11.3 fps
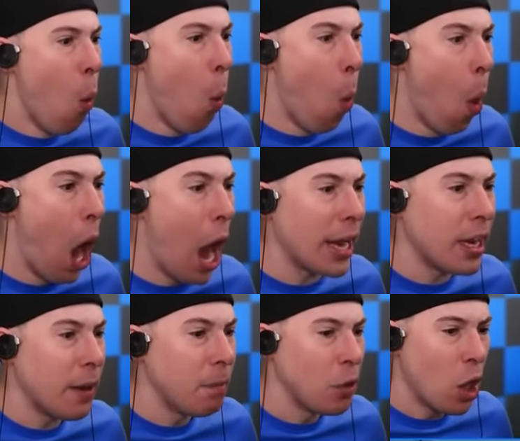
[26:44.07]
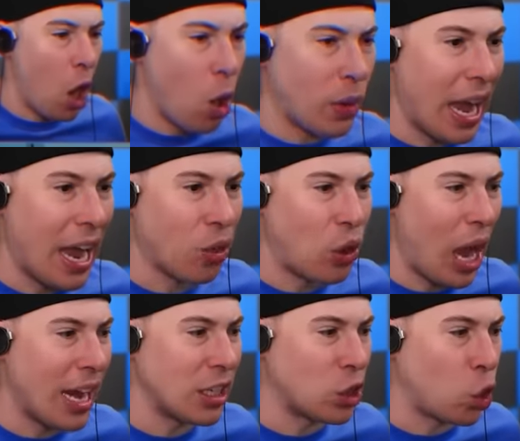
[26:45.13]
What? Okay,
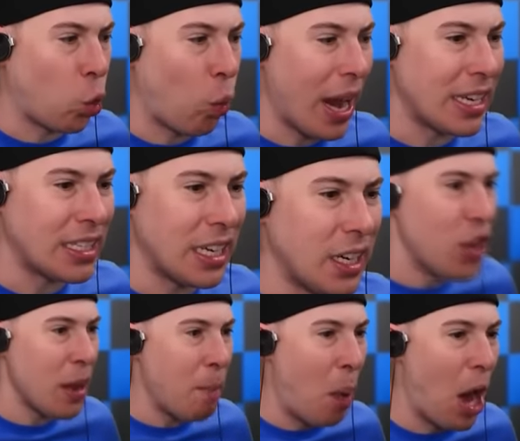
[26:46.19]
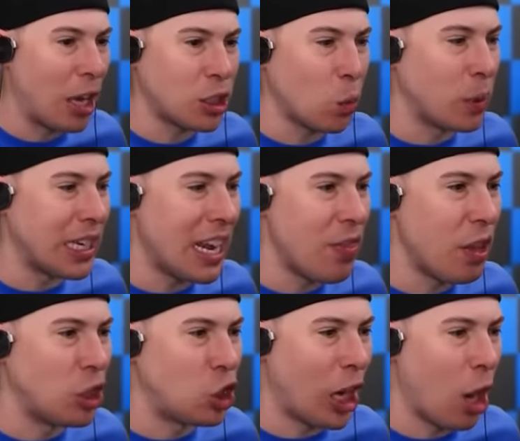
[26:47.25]
that is crazy. The imposter was in the
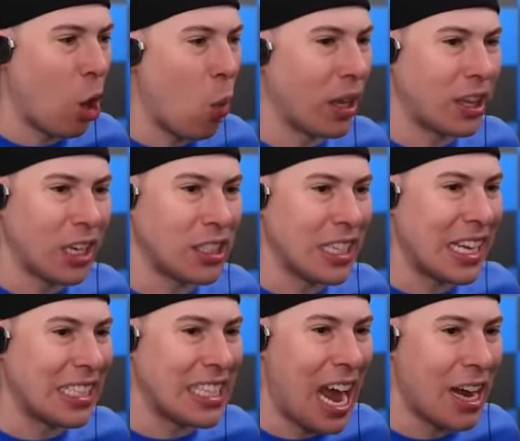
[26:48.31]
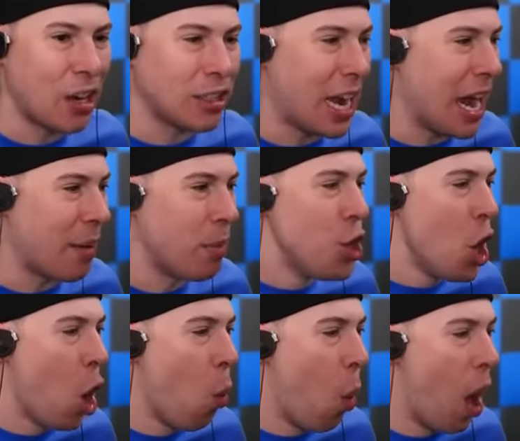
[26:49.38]
jail with us the entire time.
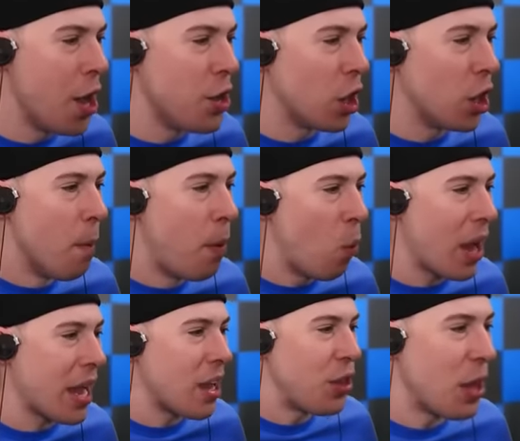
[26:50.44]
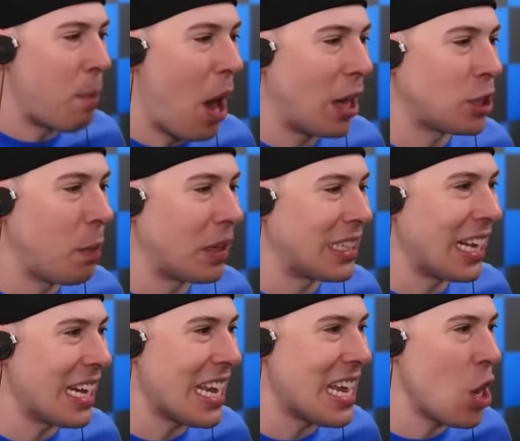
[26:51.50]
No wonder. But wait, the imposter's about to
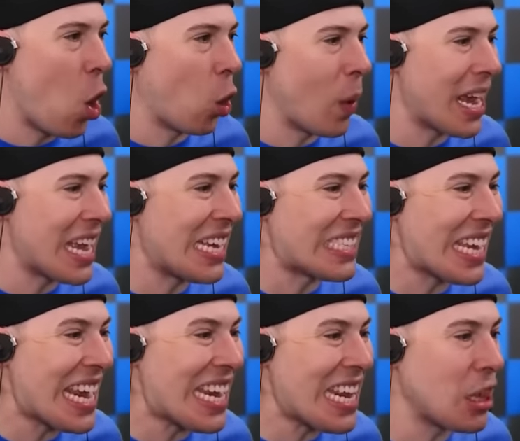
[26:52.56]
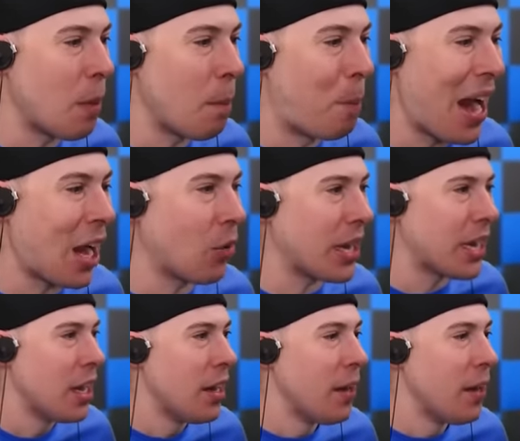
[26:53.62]
get eaten. Or wait, he's eating Barry.